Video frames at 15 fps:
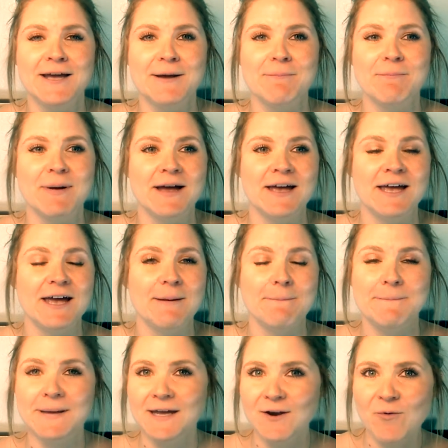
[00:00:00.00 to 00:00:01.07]
But a
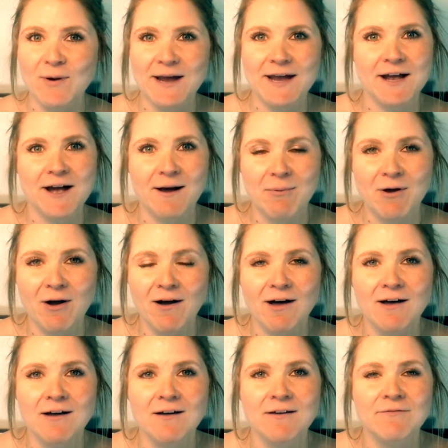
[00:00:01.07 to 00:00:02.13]
big wake up
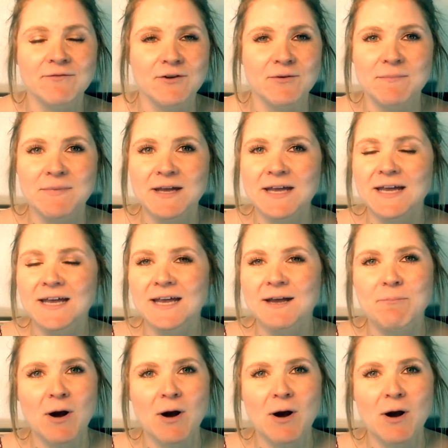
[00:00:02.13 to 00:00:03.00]
call for me